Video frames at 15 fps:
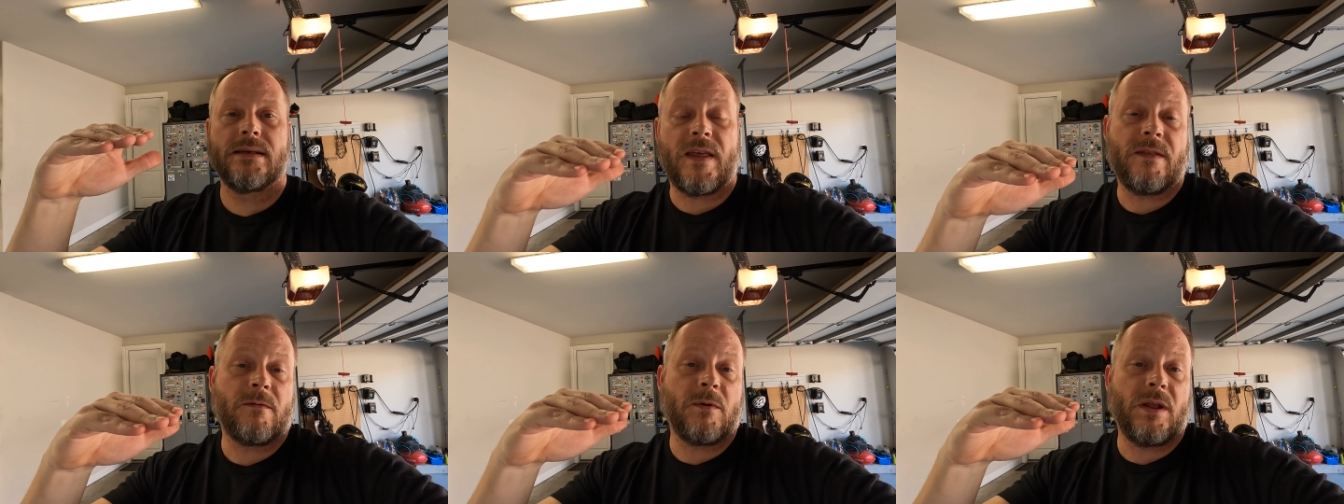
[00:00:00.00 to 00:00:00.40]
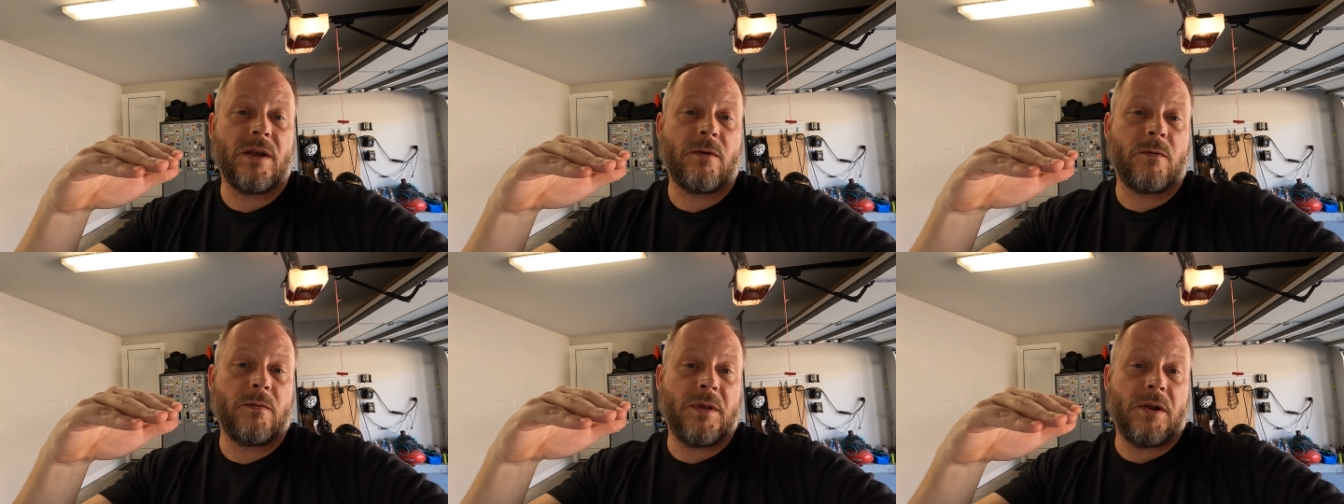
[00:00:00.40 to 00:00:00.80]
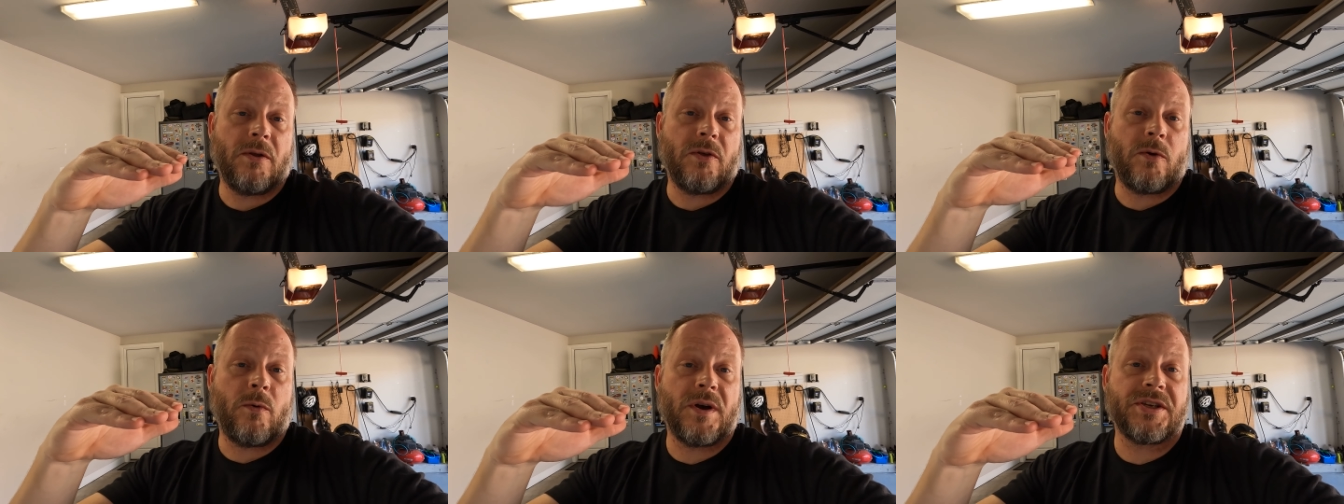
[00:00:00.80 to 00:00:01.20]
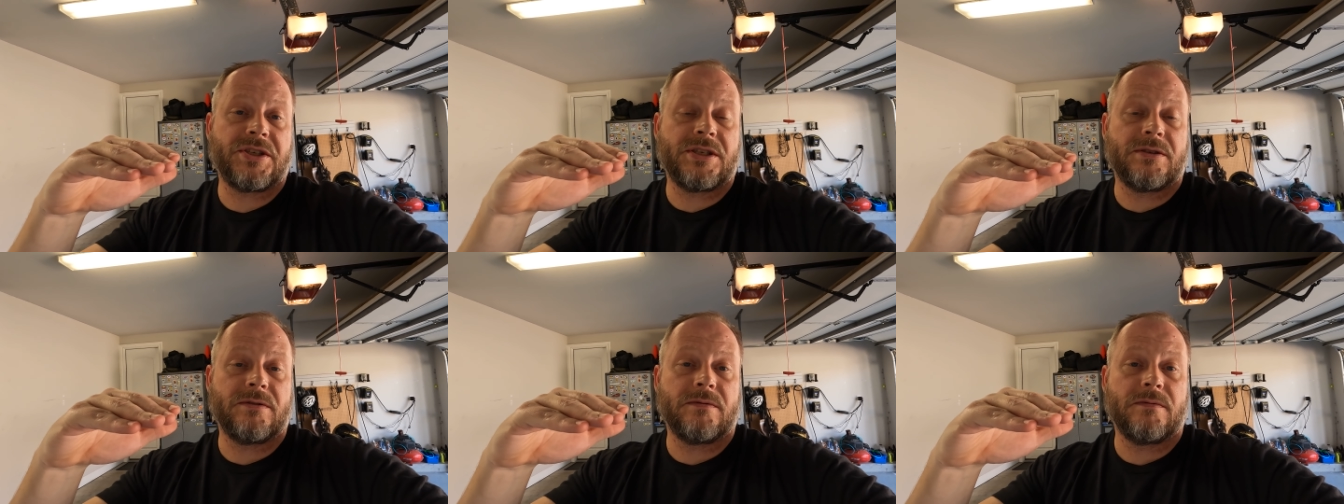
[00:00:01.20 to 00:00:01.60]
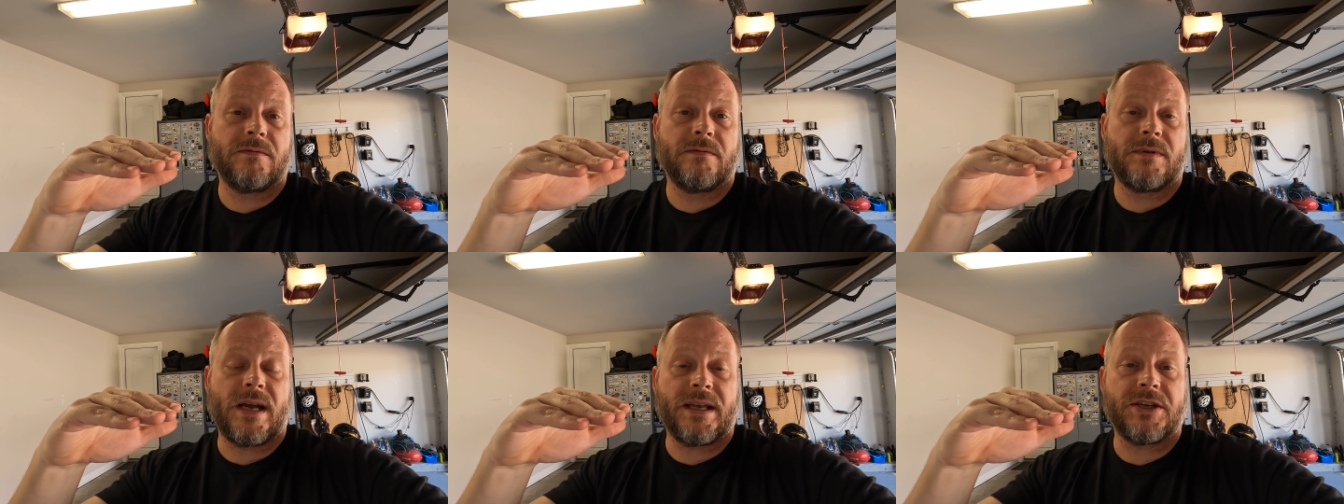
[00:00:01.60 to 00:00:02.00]
And the really, you know, the question
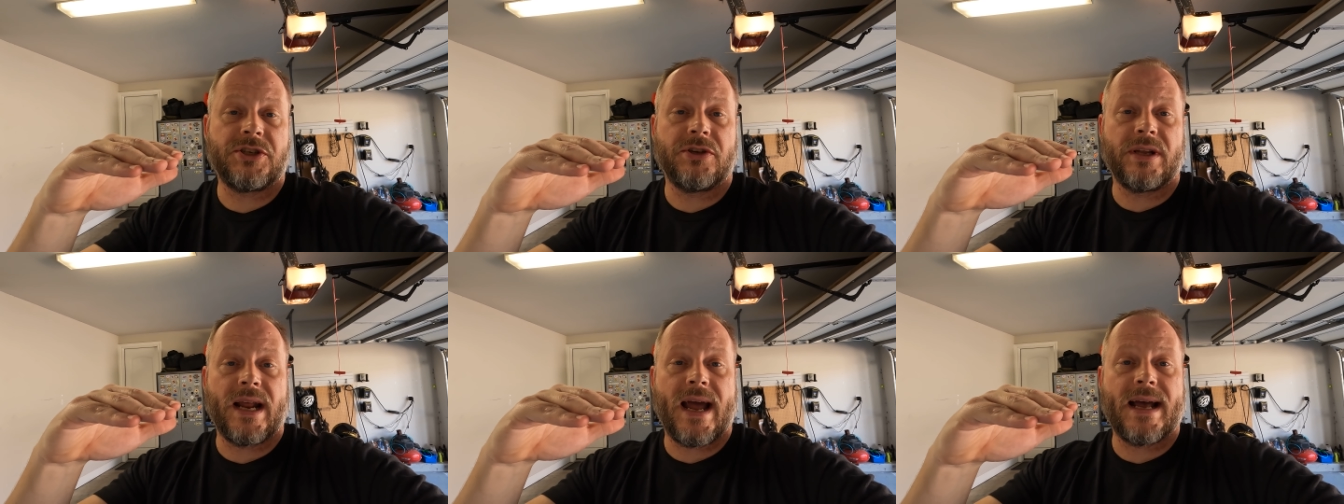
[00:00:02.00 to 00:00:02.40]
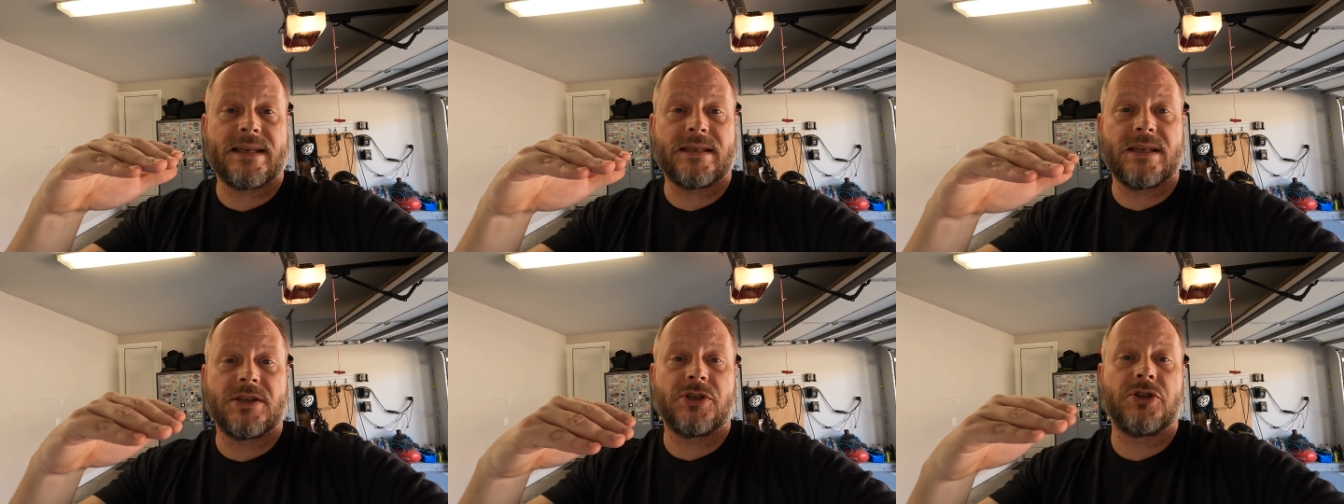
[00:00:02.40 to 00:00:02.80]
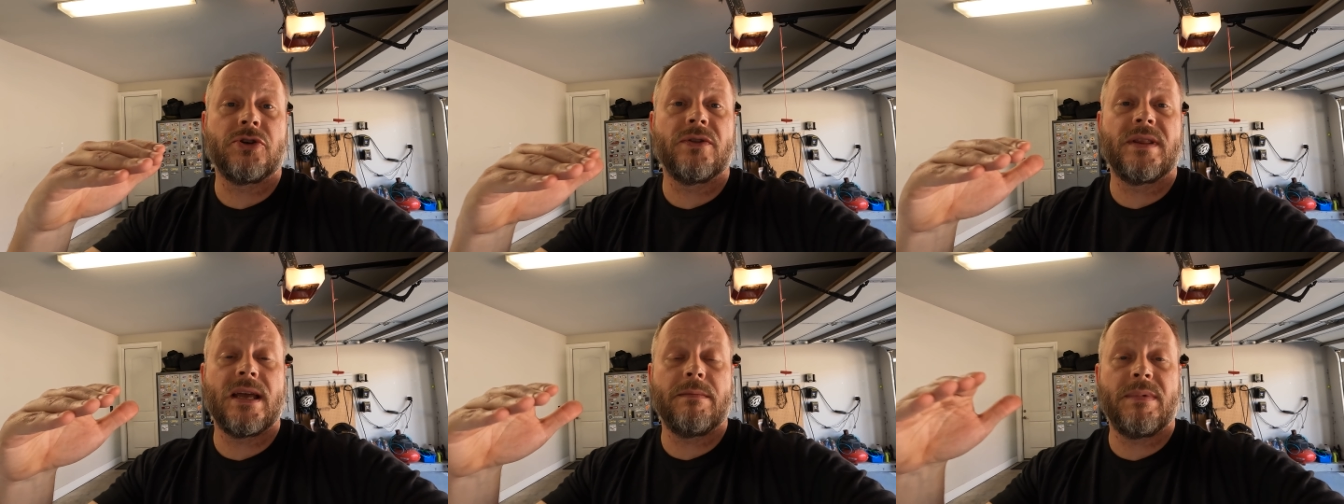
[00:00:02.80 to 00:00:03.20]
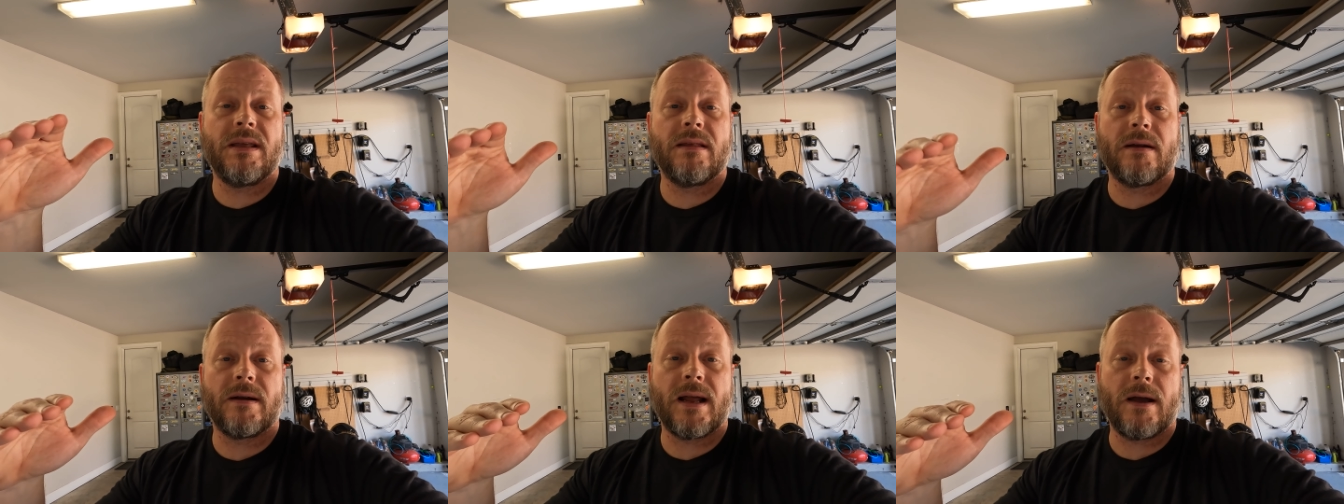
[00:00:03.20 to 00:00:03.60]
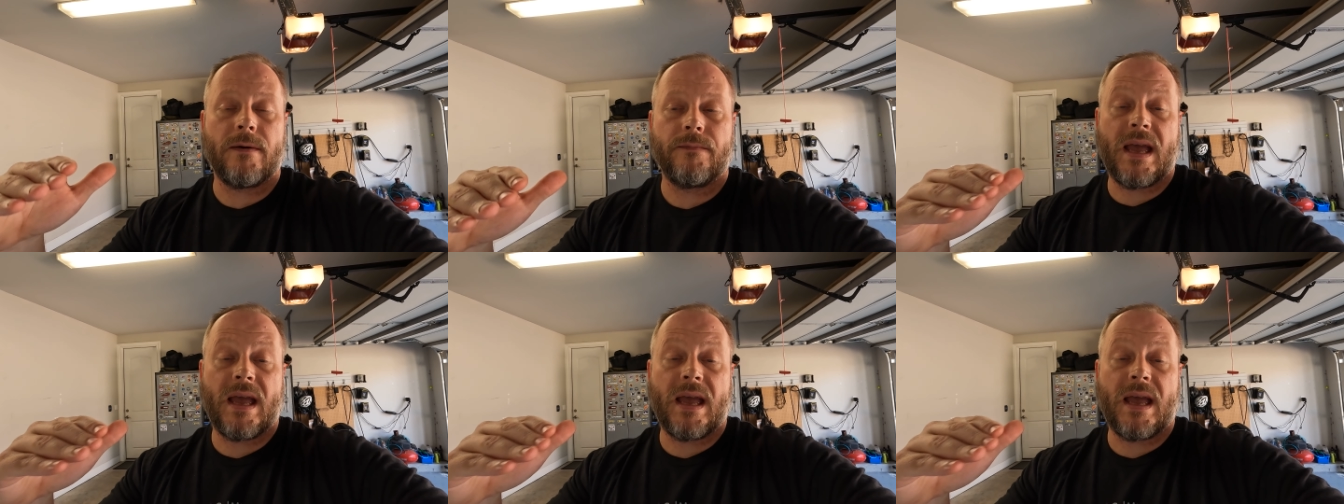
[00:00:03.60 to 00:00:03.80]
I guess you could ask is should they be there now?